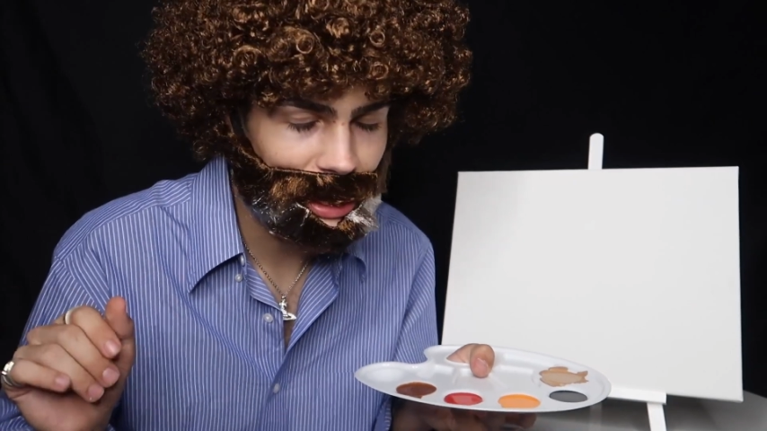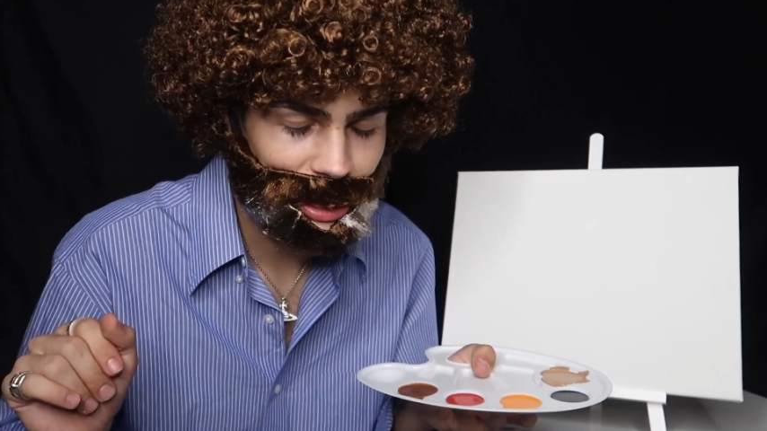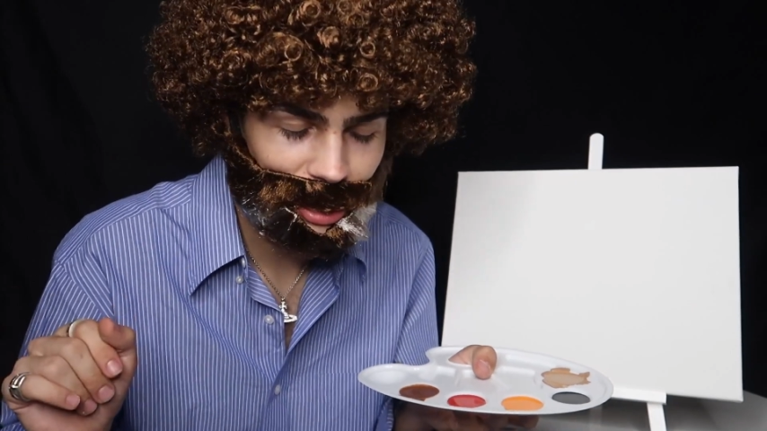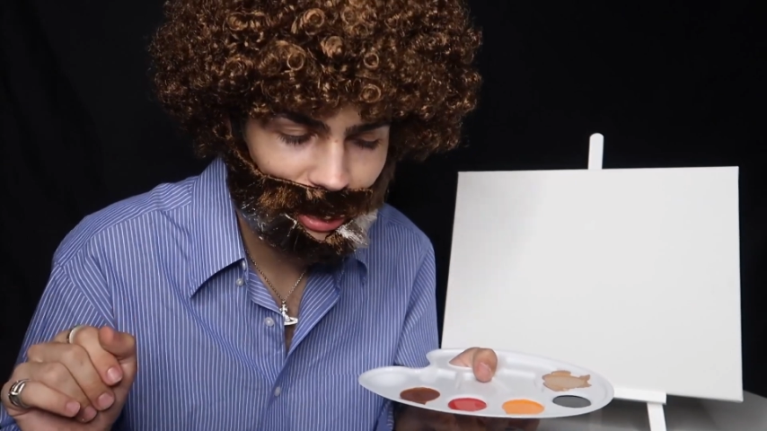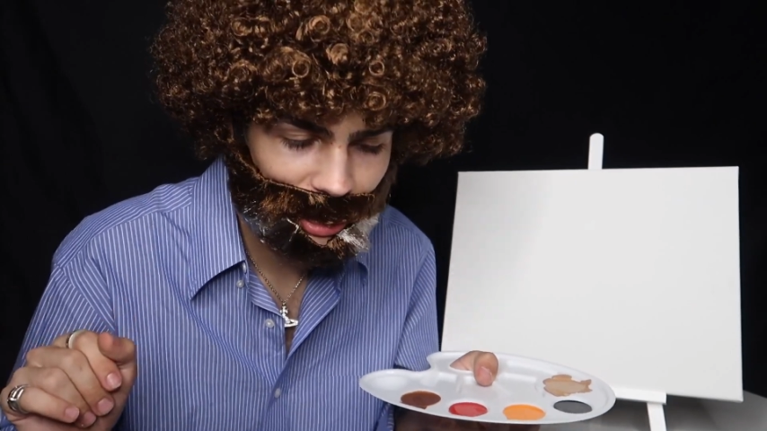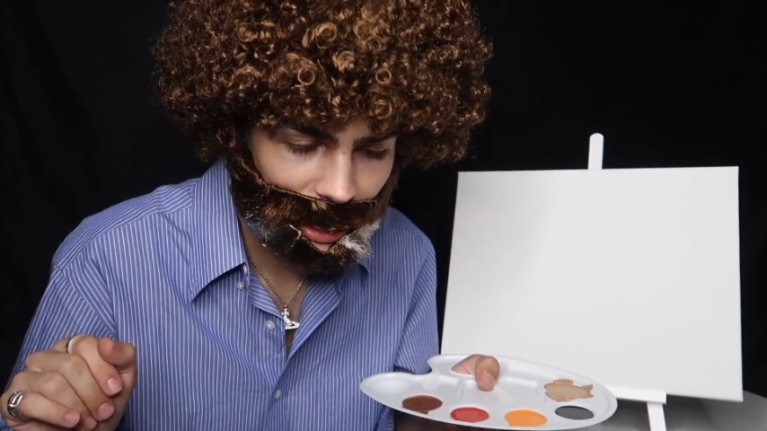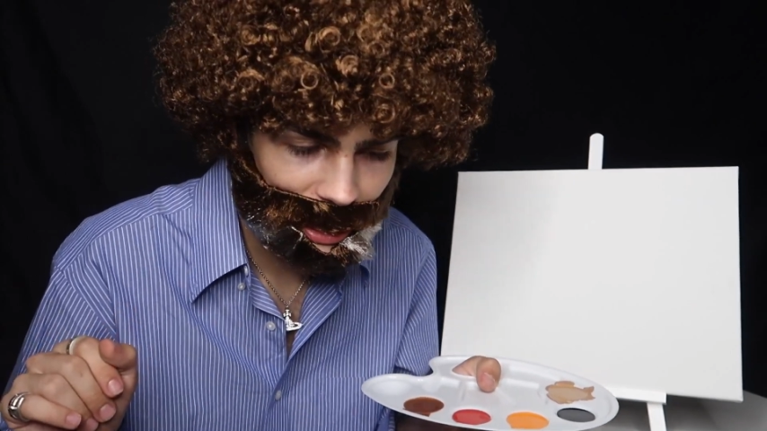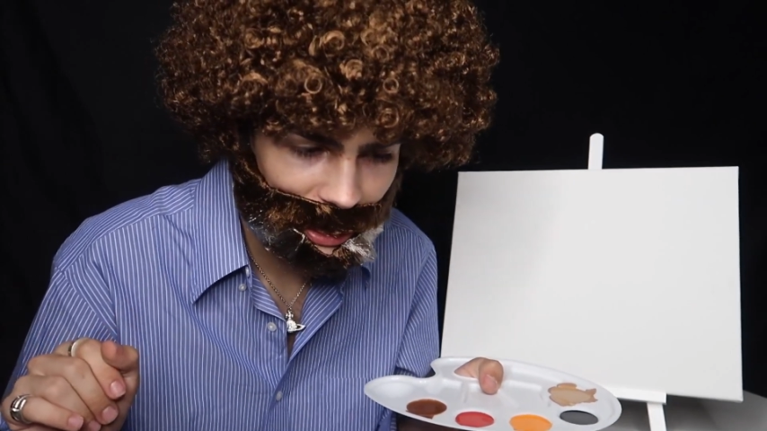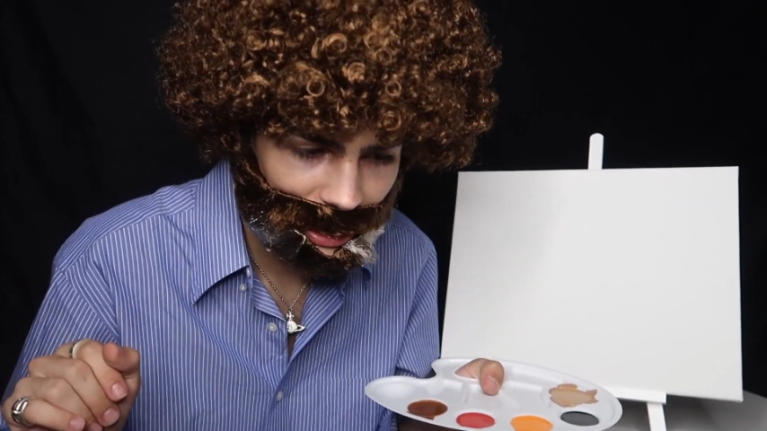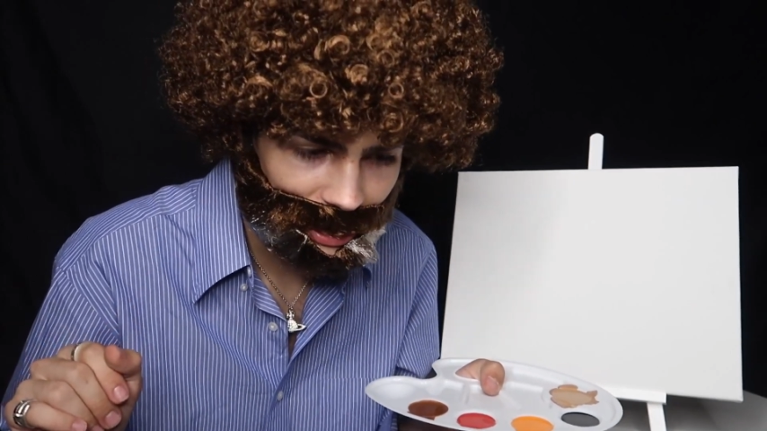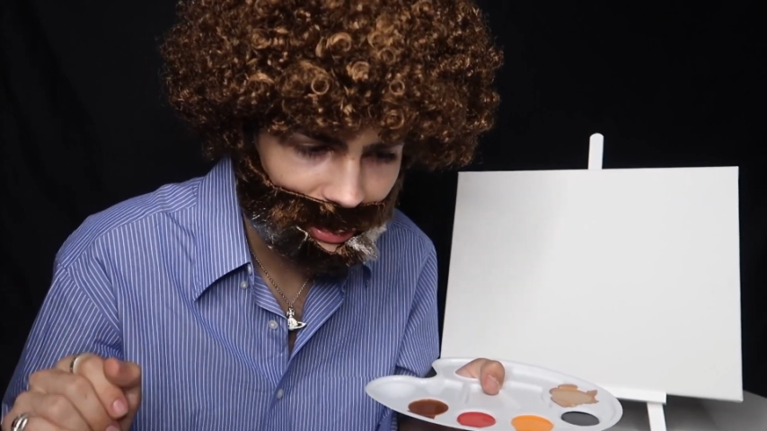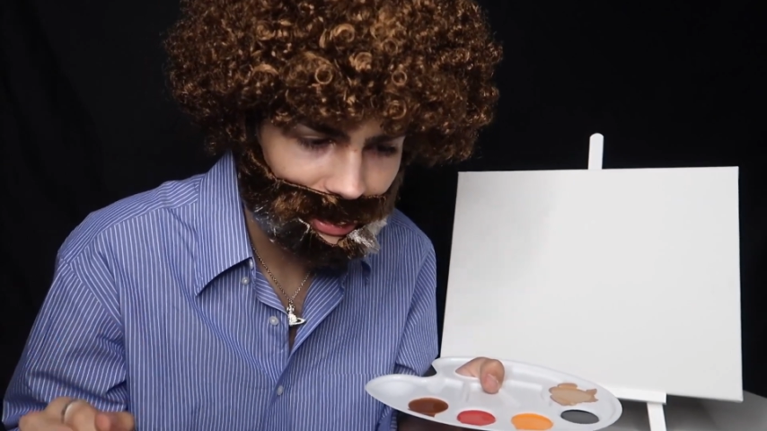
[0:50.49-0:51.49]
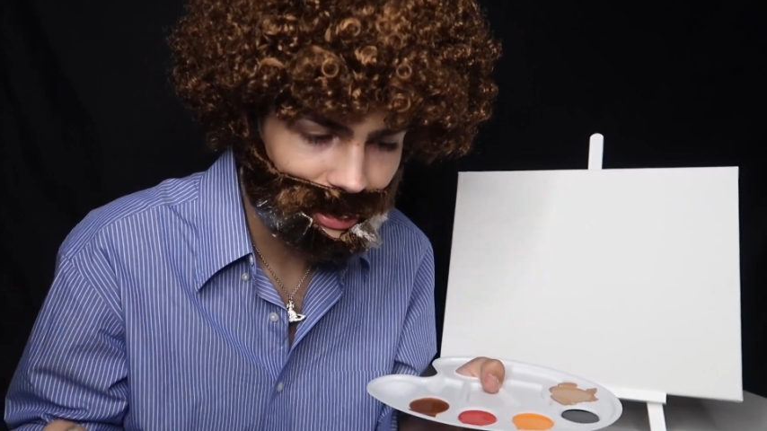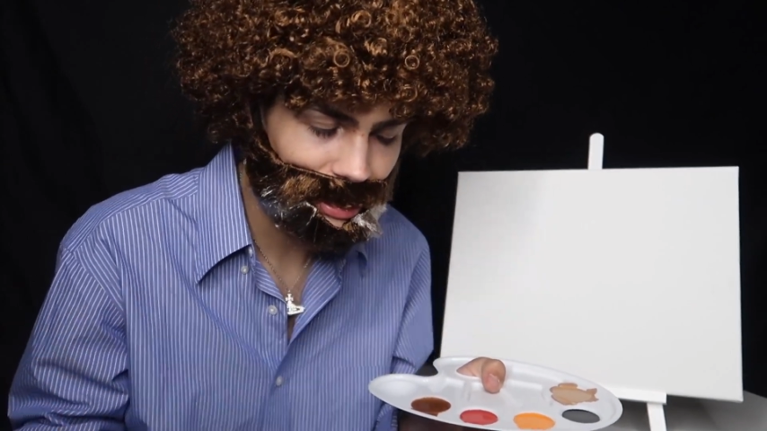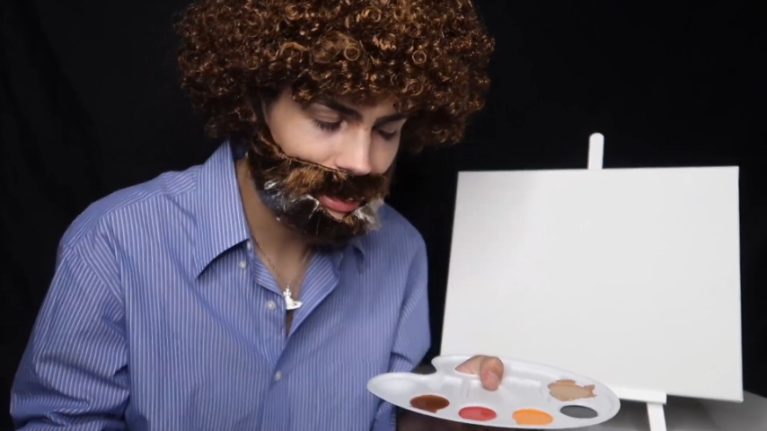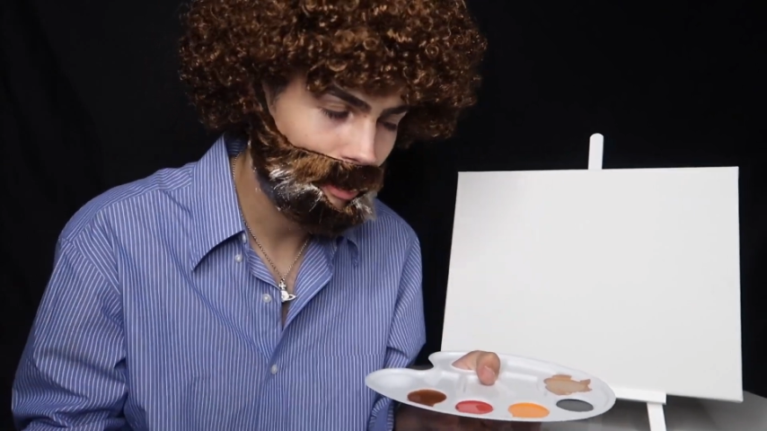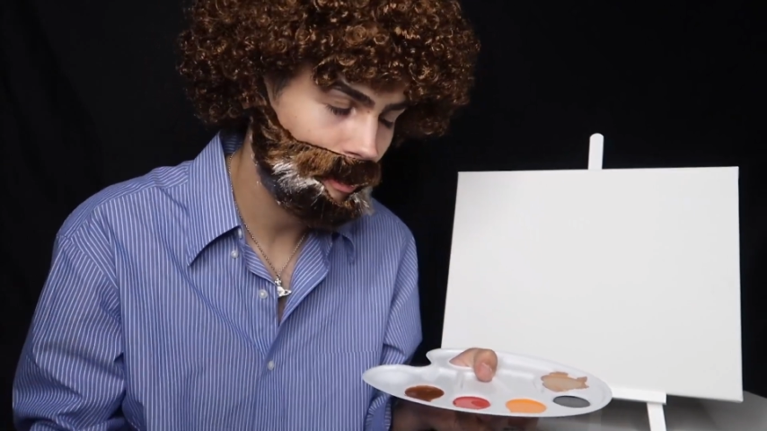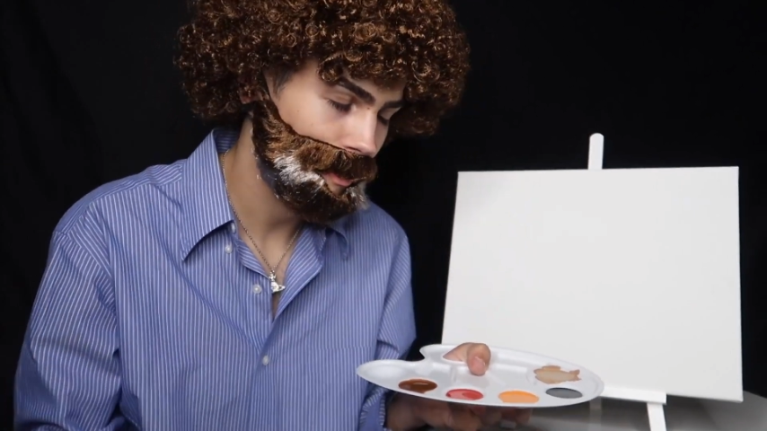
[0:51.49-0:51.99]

and crannies.